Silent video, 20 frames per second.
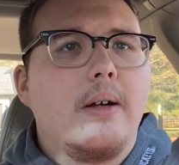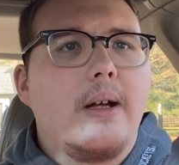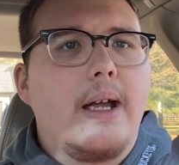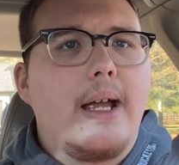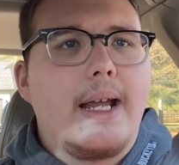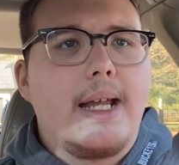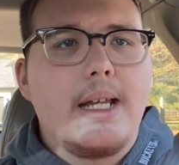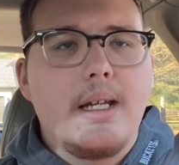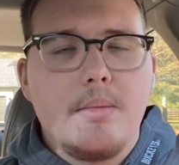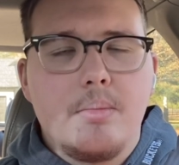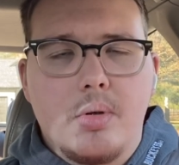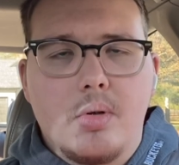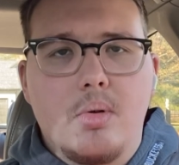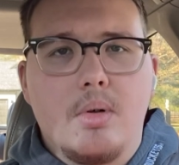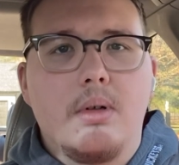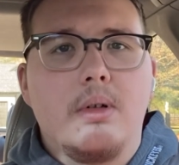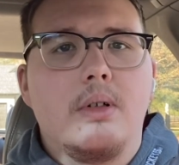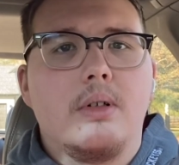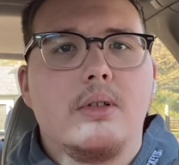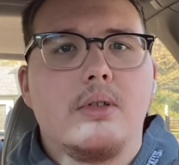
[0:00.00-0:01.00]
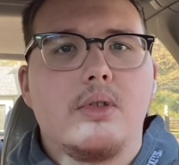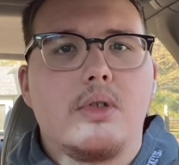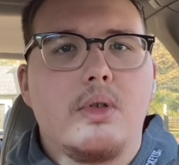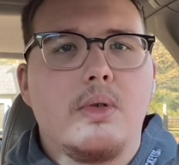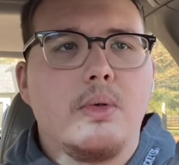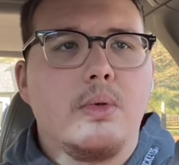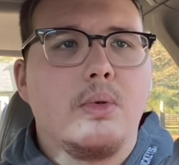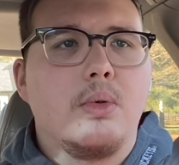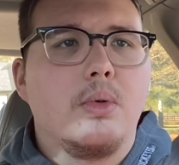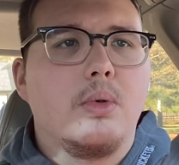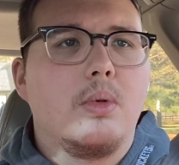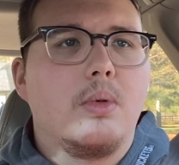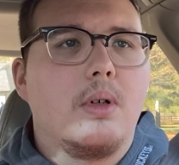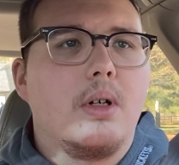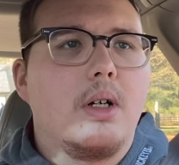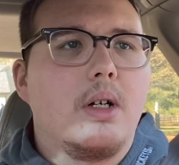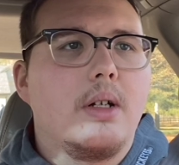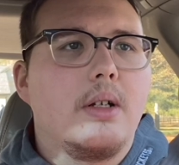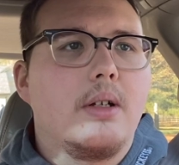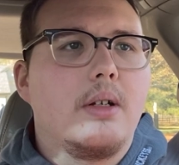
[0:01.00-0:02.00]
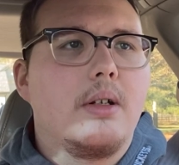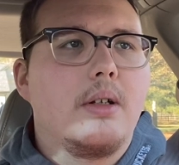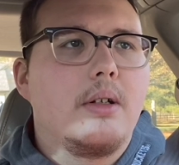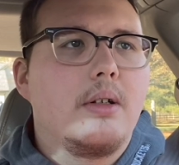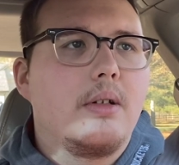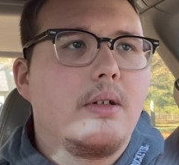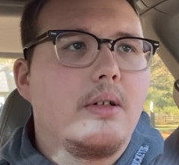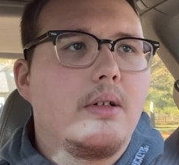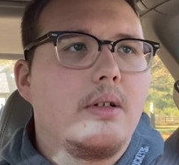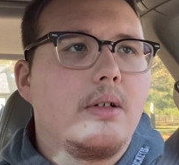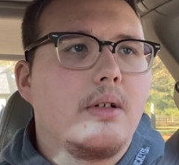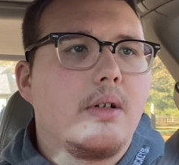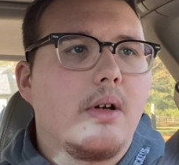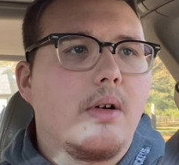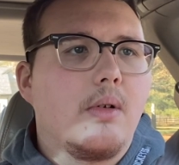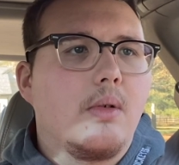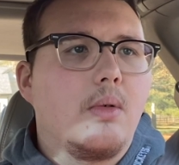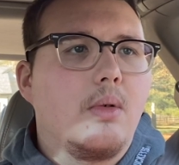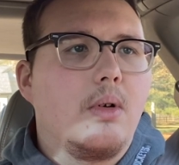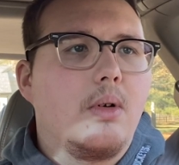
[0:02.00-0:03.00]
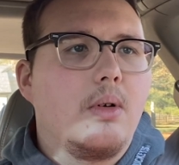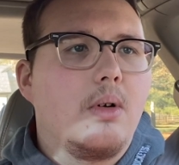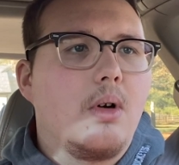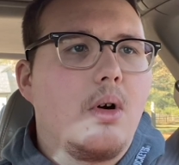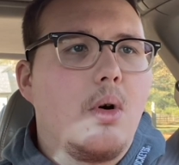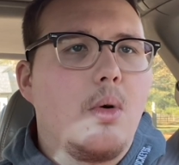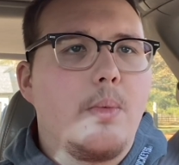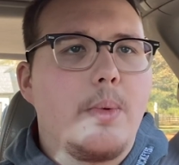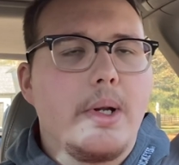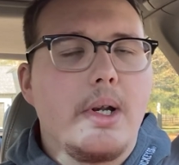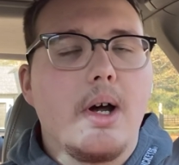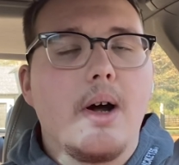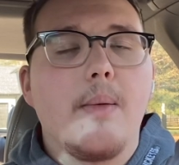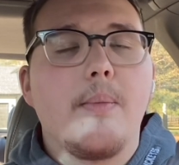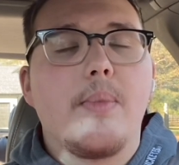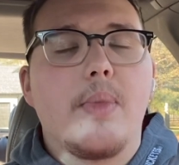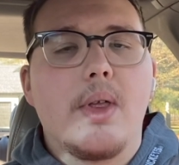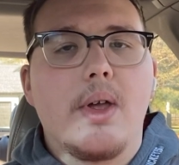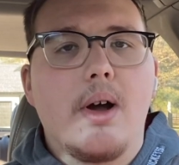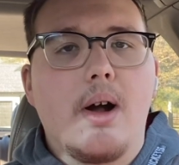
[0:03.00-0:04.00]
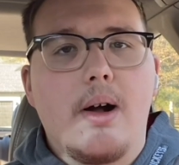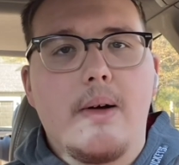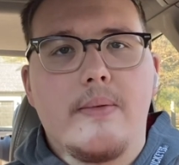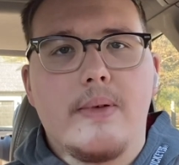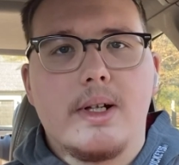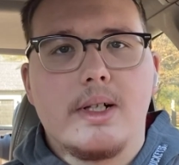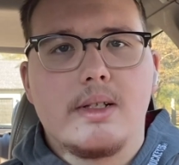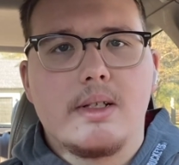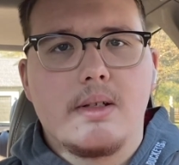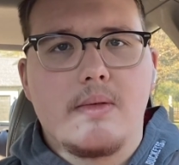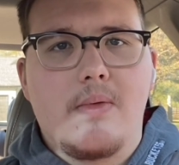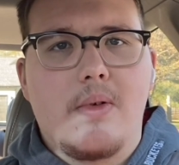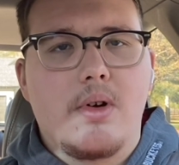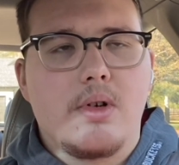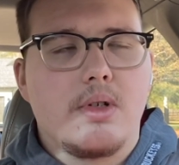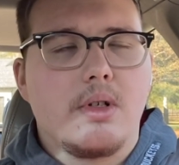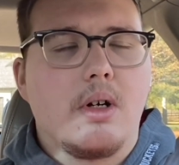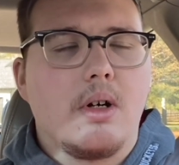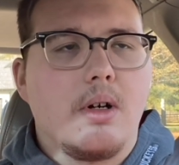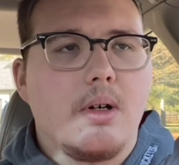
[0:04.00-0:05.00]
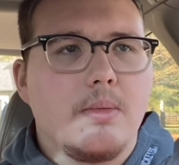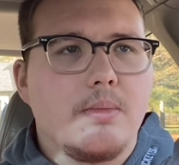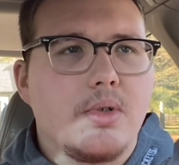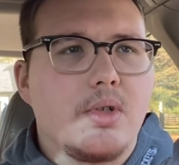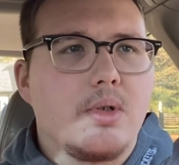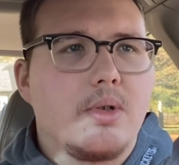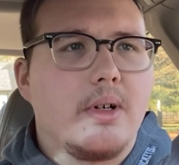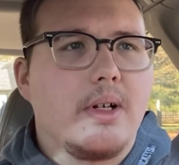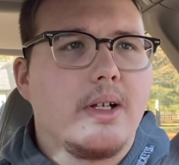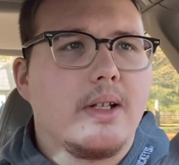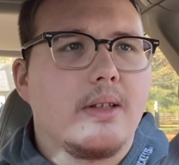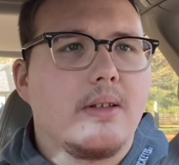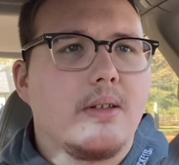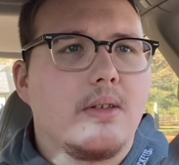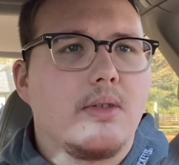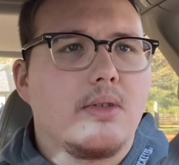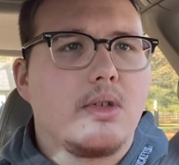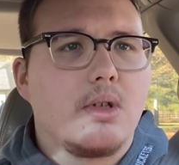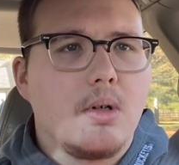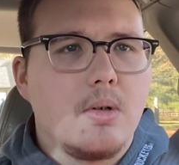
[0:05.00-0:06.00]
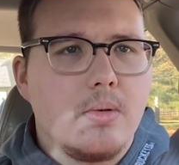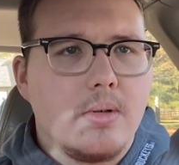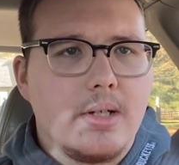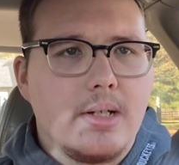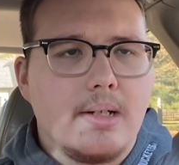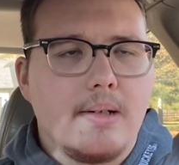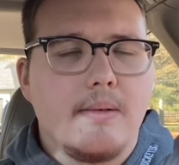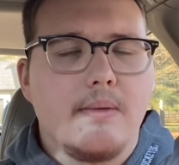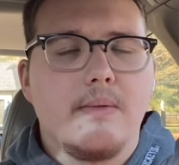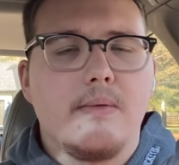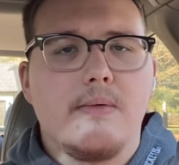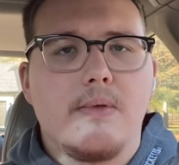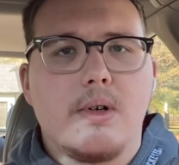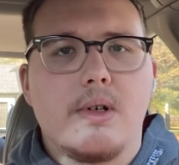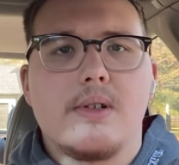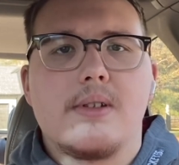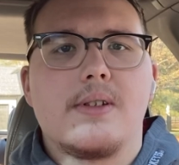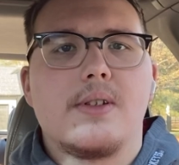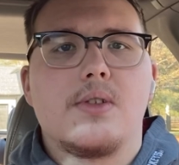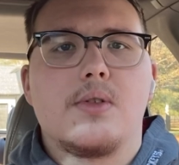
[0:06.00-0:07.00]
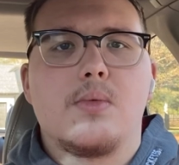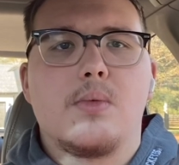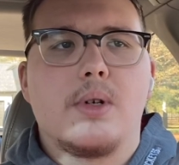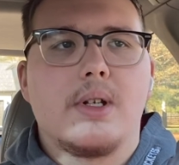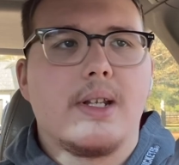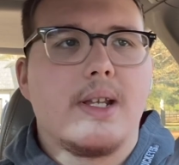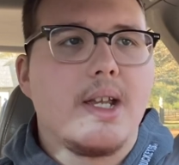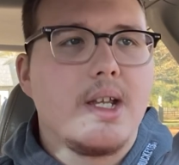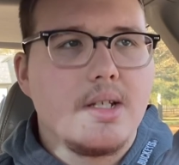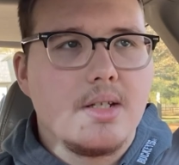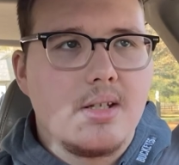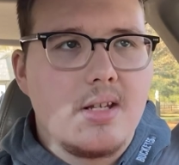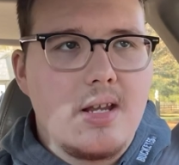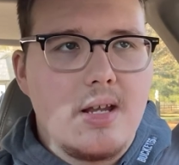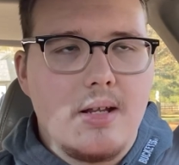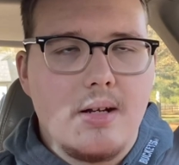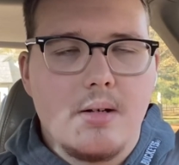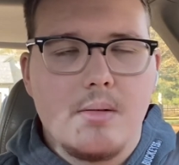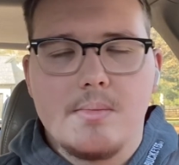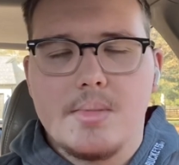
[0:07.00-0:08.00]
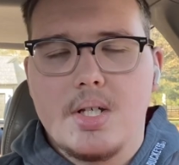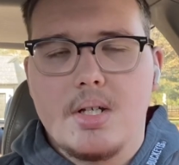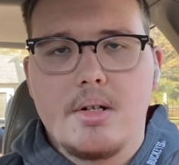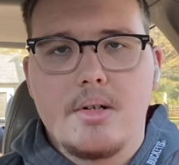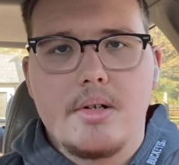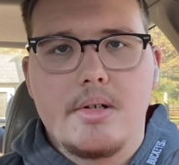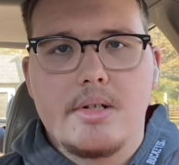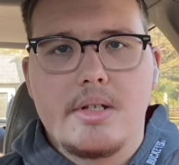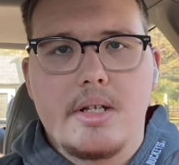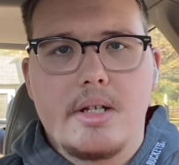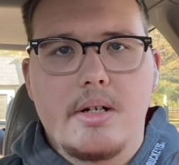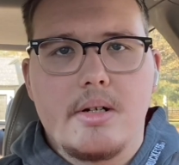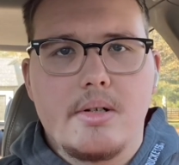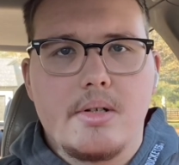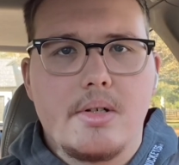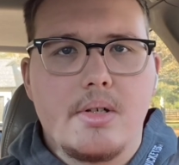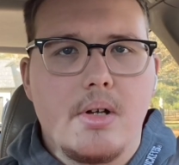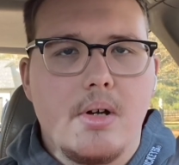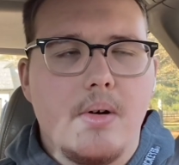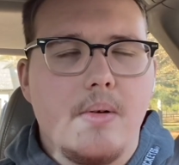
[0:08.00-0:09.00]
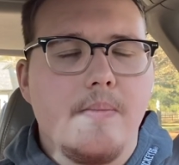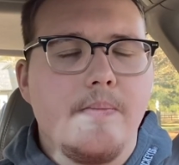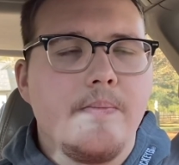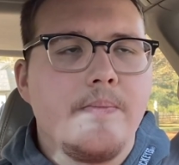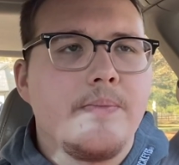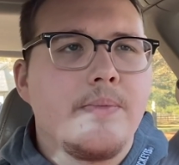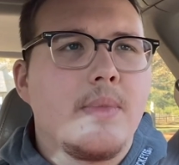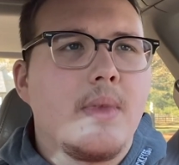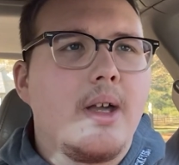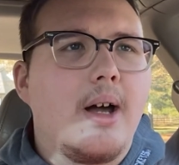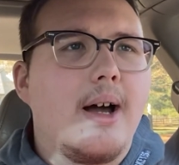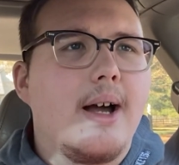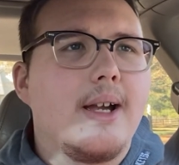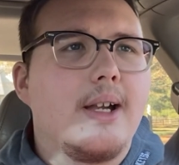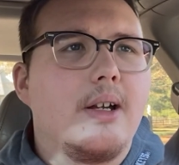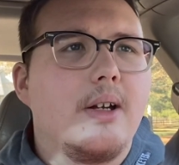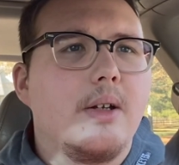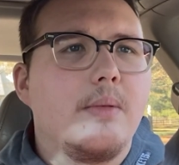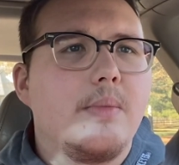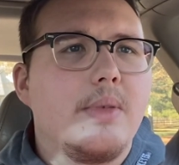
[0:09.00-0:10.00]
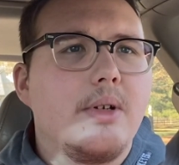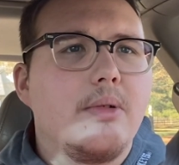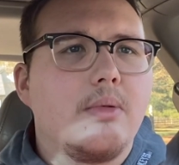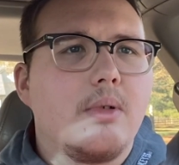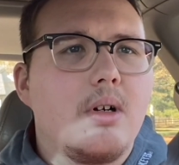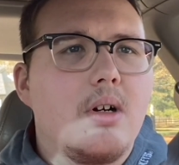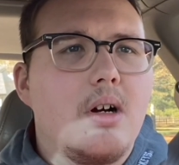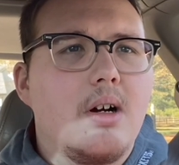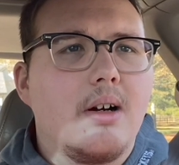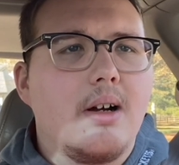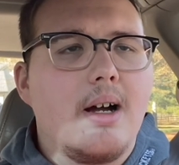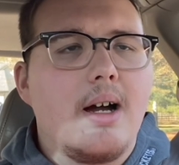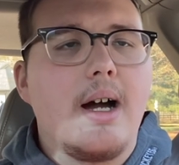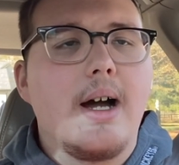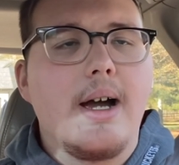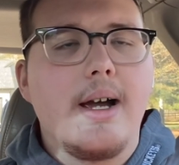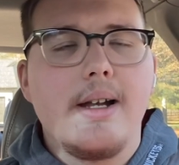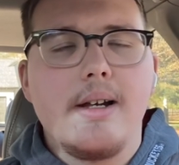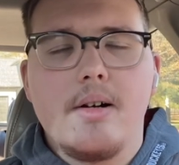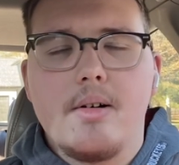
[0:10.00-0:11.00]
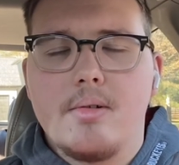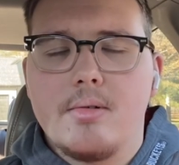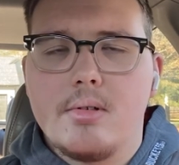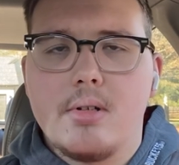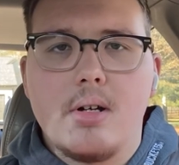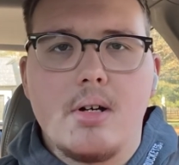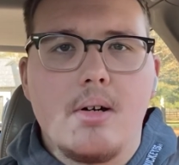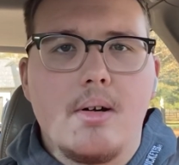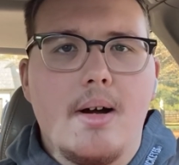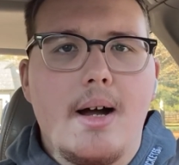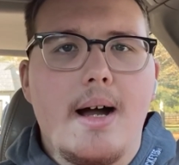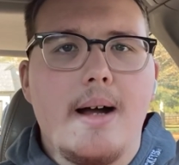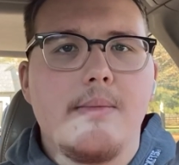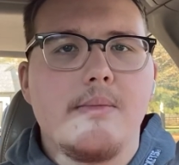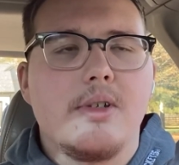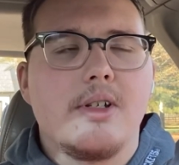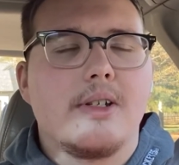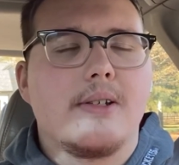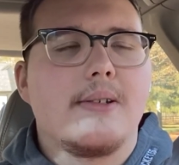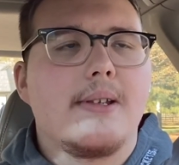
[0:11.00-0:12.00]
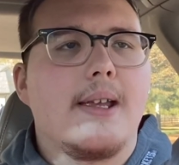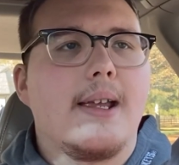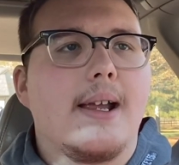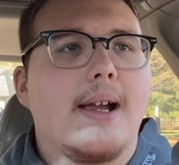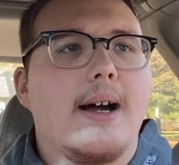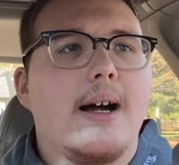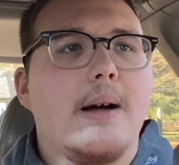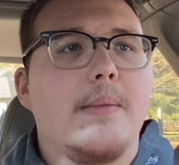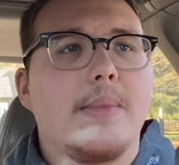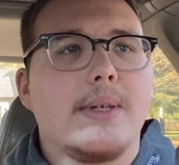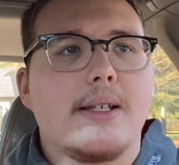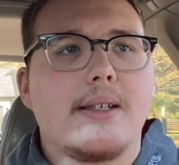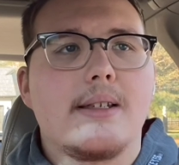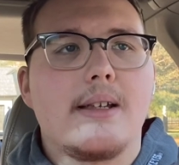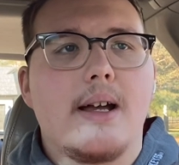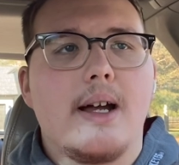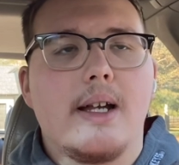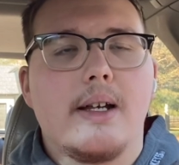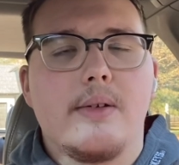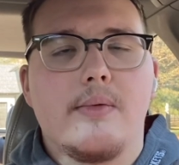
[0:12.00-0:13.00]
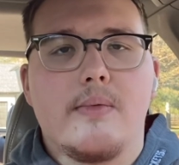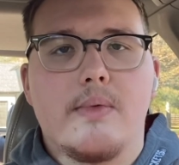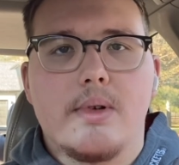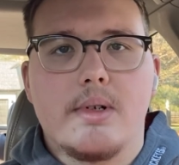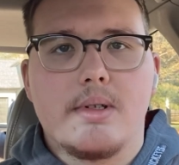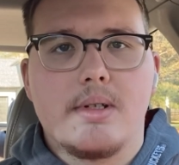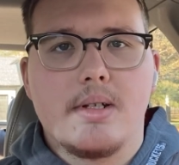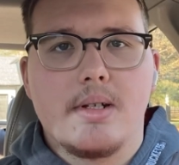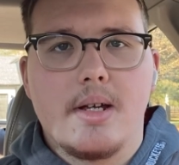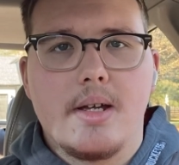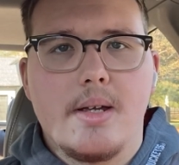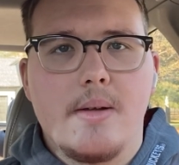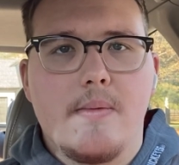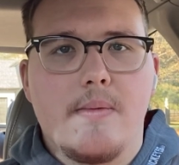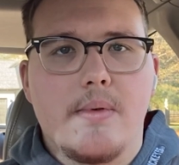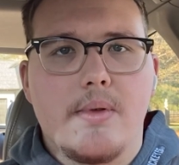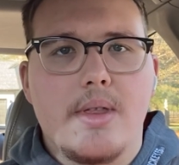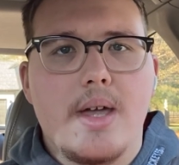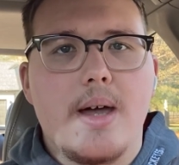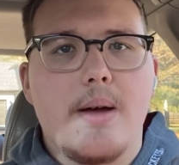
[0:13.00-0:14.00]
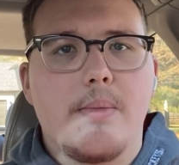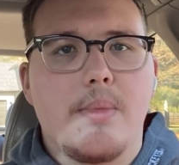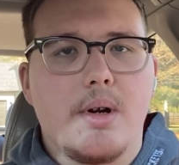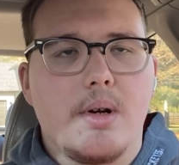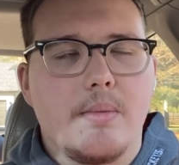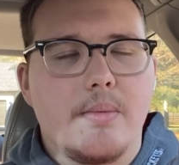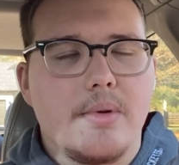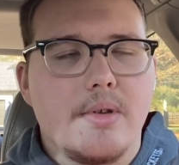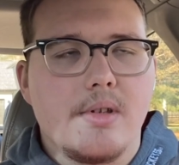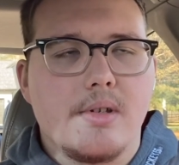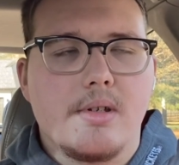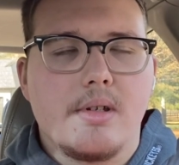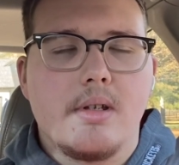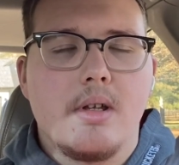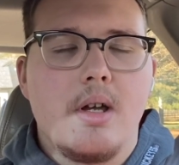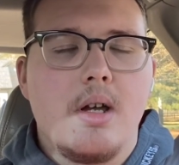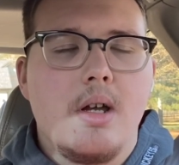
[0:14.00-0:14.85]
able to, you know, open up the offense as far as arm strength and throwing versus when Case Keenum's under center. So I could be wrong. I don't know. I'm just saying I'm excited for tonight for that purpose,